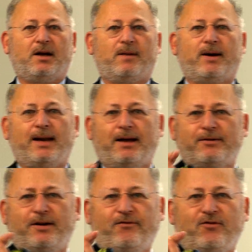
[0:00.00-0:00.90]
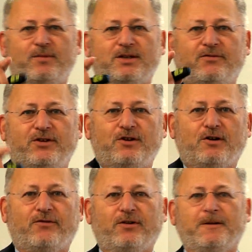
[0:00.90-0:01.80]
Am I loud enough for Mr.
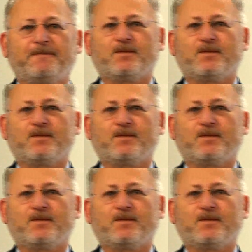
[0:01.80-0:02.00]
Videographer?